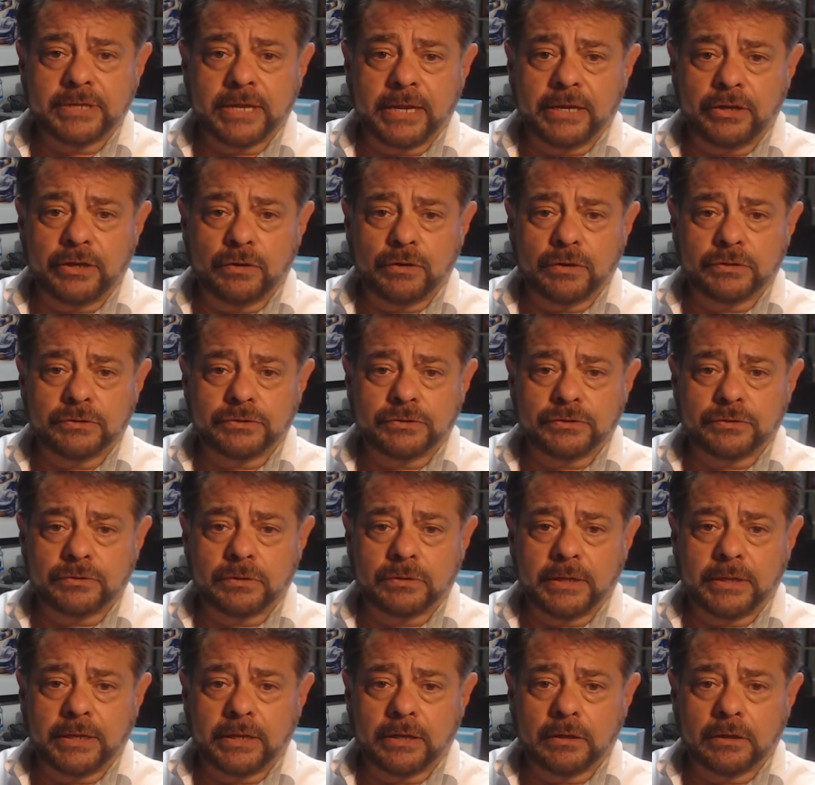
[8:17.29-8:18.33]
and you can
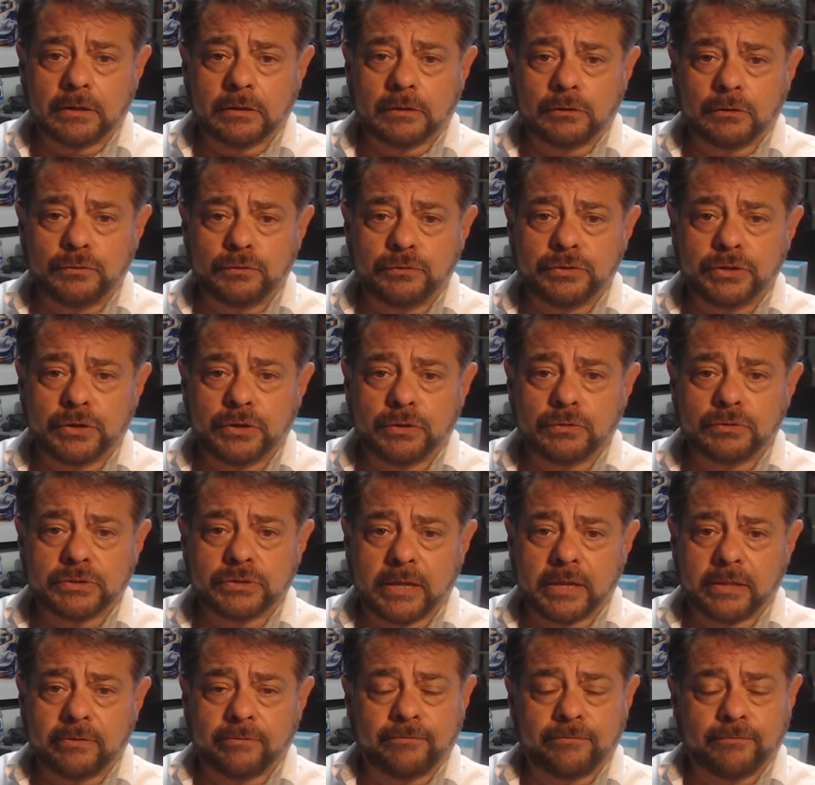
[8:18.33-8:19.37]
certainly include those
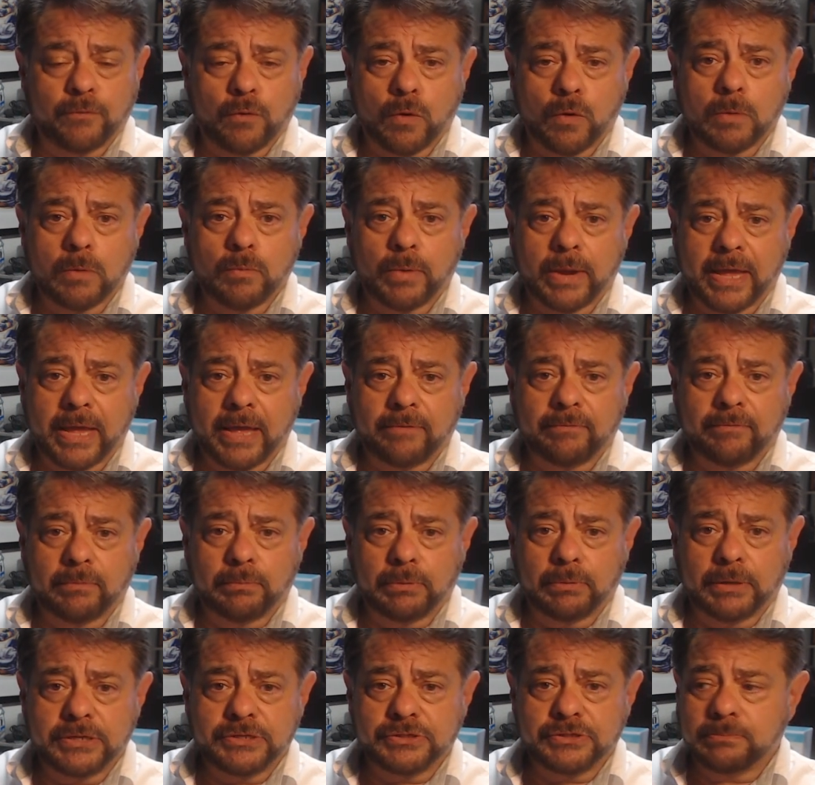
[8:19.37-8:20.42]
on the form. We have a
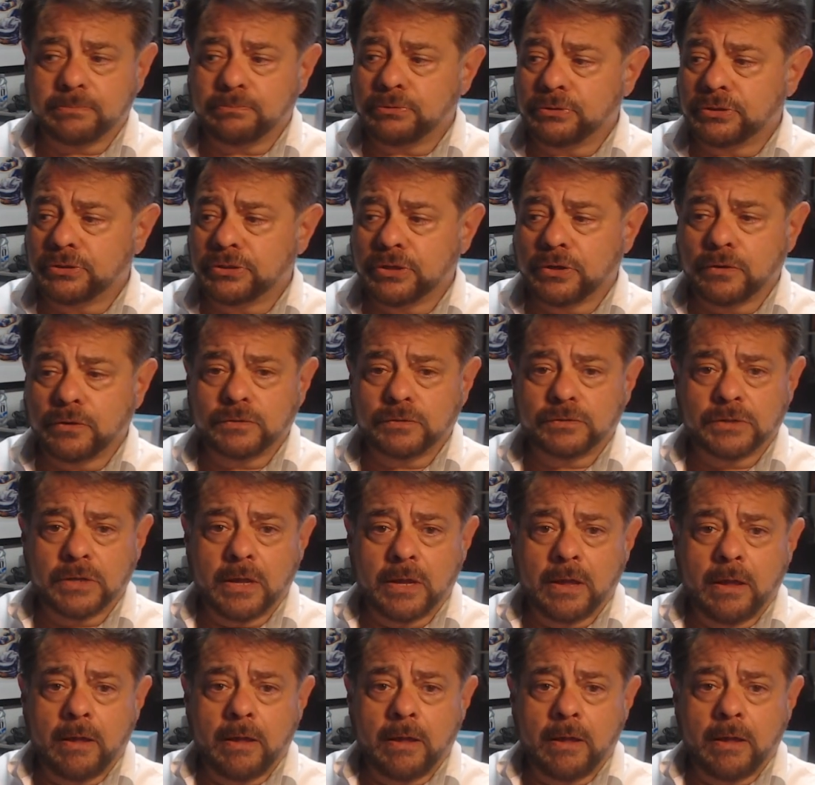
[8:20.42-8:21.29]
place to put those.